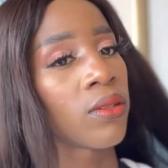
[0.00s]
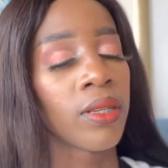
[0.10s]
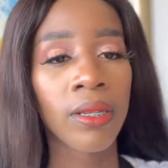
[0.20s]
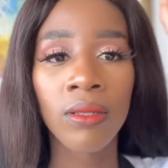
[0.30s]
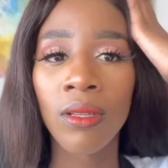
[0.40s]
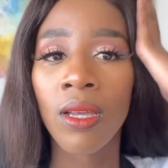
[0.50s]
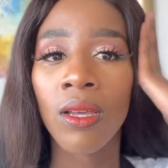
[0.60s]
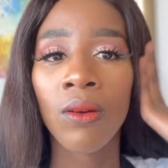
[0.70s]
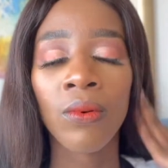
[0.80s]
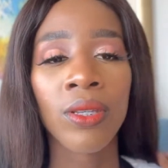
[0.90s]
Okay,
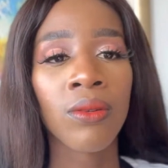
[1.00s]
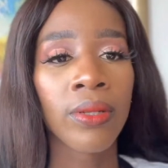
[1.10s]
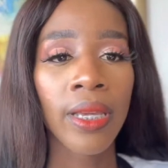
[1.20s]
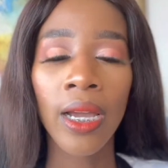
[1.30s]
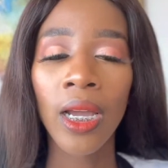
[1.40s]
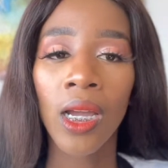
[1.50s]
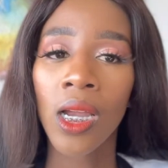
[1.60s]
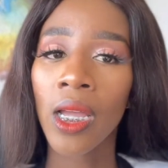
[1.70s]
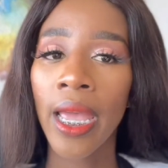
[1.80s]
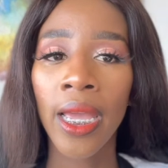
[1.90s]
when you're
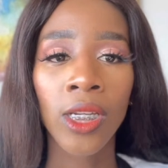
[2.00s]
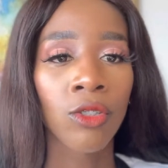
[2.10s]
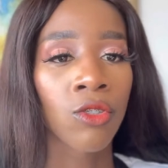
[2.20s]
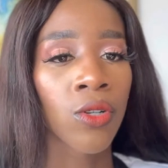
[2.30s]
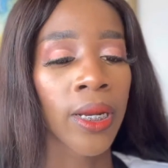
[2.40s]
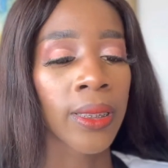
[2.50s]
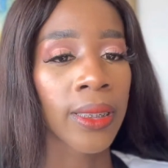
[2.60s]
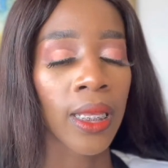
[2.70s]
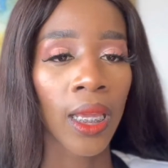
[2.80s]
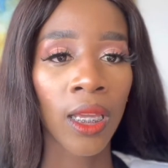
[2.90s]
younger and you're trying to
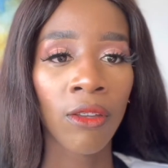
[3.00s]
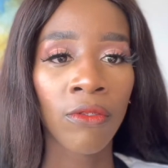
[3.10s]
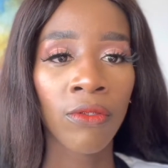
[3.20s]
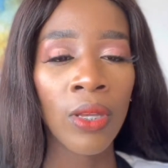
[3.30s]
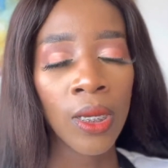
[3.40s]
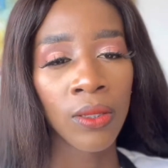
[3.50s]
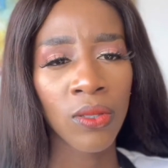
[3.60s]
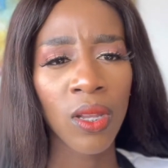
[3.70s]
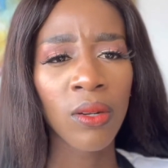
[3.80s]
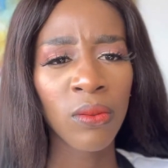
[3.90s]
save, it's
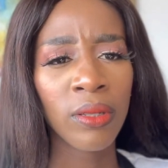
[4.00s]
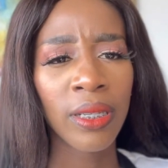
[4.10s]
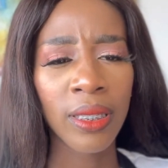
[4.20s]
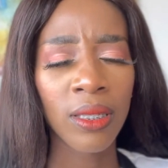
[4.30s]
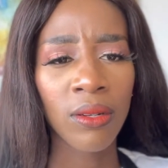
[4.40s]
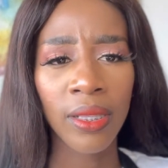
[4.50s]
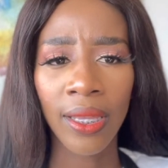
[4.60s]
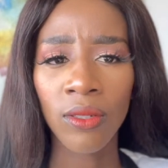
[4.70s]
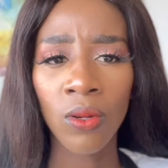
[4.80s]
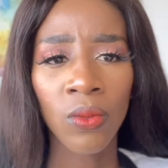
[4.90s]
not necessarily
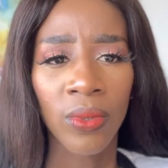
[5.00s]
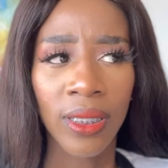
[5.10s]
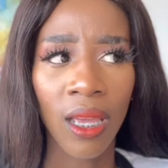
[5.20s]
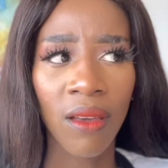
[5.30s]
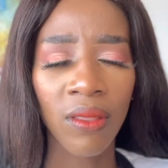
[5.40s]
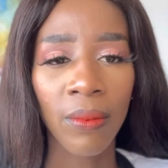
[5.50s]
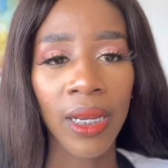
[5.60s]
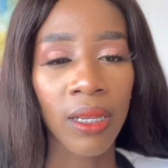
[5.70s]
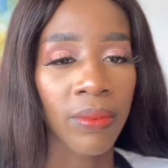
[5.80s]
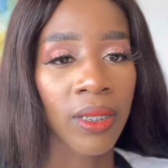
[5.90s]
that you don't always have the
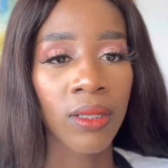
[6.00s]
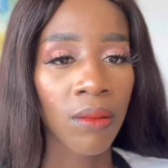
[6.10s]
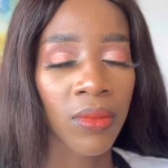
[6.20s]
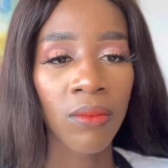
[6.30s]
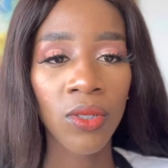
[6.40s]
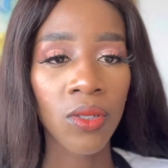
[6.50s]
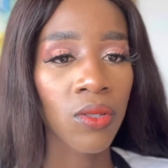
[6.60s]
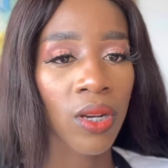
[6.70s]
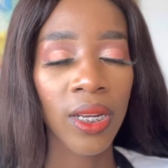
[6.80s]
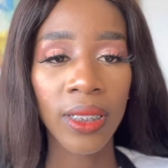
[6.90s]
money, but sometimes you just
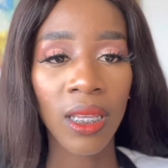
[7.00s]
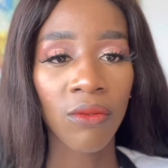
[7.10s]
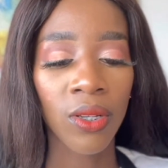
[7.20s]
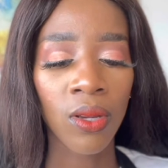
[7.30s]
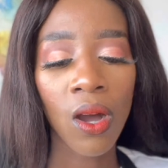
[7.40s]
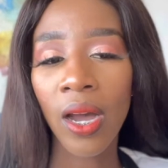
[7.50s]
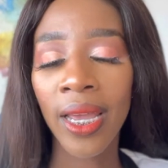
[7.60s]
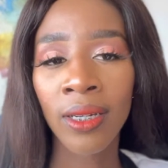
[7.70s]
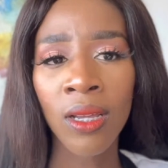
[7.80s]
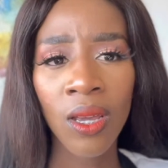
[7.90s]
try to save where you are,
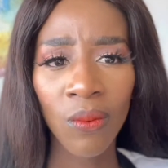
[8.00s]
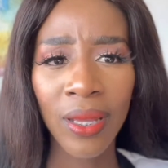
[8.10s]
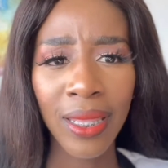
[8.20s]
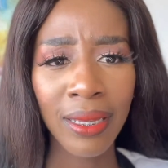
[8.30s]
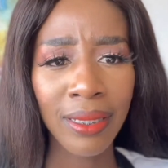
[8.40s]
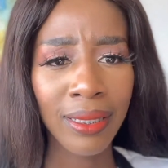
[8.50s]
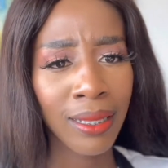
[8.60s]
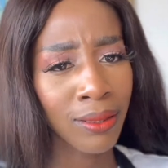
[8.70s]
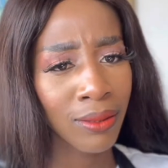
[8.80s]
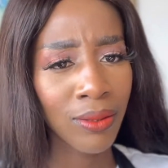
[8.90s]
and when there is a
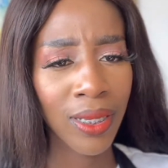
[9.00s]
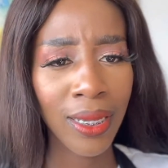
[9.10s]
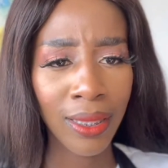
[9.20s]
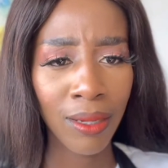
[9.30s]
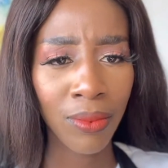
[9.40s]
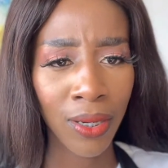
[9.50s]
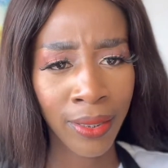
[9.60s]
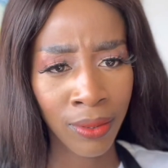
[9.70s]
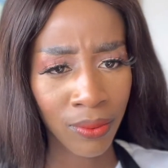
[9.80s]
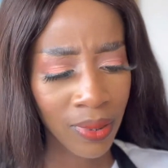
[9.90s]
sale, you take that
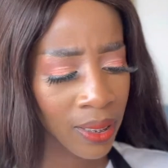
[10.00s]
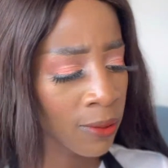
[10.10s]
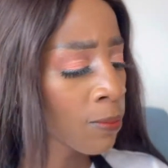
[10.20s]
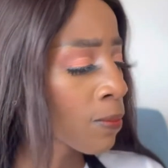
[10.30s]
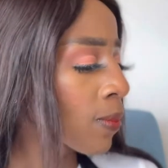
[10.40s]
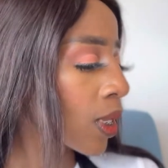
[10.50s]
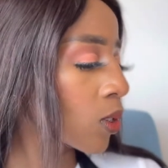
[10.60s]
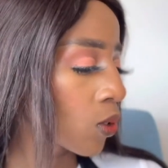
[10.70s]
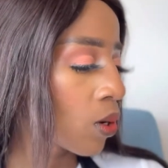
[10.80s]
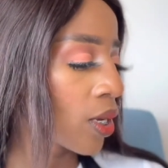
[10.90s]
bargain, right?
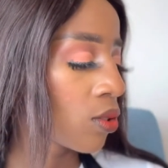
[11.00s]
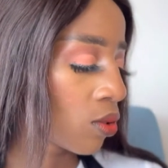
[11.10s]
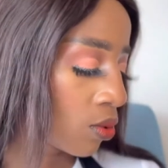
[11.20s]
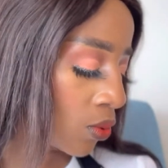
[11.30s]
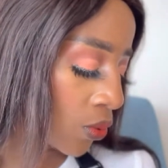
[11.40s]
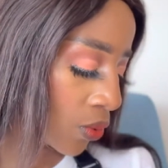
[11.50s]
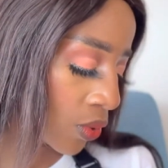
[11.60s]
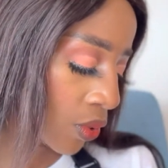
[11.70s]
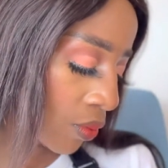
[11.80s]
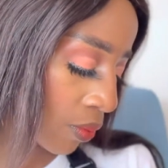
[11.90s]
So I used to
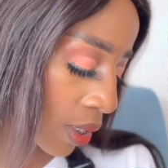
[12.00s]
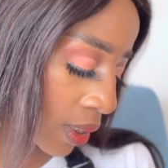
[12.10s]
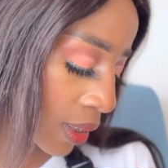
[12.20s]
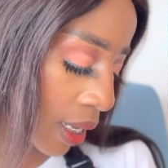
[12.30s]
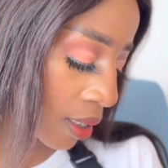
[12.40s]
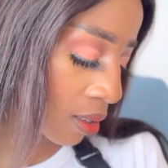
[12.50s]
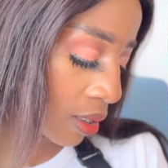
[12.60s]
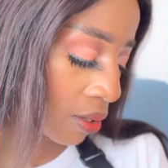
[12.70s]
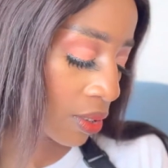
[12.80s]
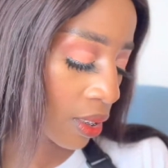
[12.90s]
use things like this
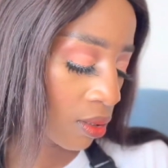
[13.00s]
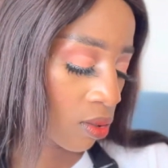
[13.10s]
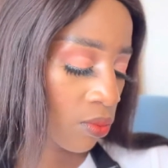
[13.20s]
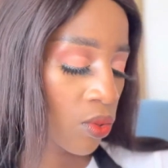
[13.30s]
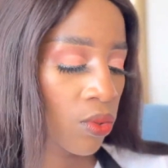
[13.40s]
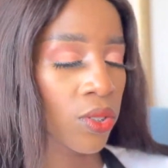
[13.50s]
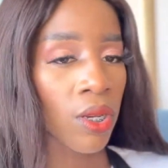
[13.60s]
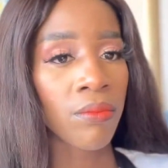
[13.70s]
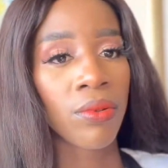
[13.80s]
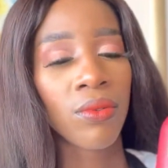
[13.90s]
Keratin Smooth
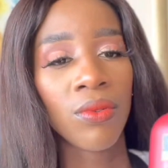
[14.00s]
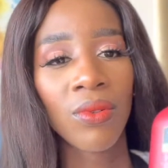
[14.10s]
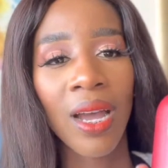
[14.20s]
shampoo.